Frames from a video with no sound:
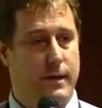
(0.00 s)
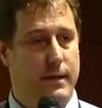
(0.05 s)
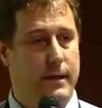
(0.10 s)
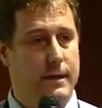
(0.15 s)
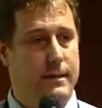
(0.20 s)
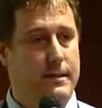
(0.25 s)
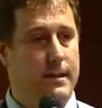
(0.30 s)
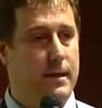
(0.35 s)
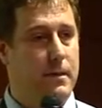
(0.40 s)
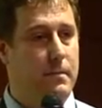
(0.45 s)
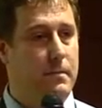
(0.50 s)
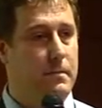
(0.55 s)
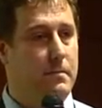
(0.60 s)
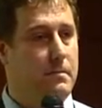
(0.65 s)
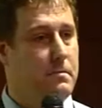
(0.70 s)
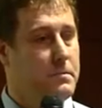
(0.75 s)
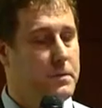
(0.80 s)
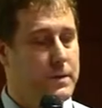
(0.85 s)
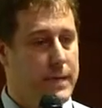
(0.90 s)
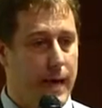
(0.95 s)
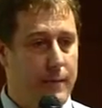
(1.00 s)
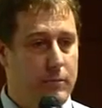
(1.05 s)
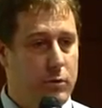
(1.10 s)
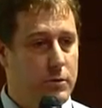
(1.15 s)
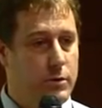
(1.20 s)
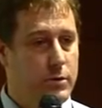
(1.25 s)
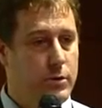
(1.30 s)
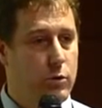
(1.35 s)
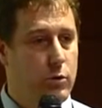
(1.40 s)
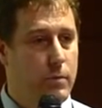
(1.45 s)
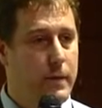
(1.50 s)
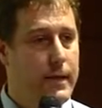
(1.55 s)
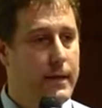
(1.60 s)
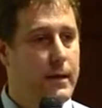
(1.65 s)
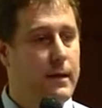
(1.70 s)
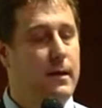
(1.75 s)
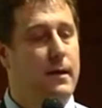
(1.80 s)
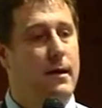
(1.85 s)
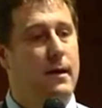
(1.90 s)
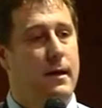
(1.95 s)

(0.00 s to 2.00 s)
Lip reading: And these are time-consuming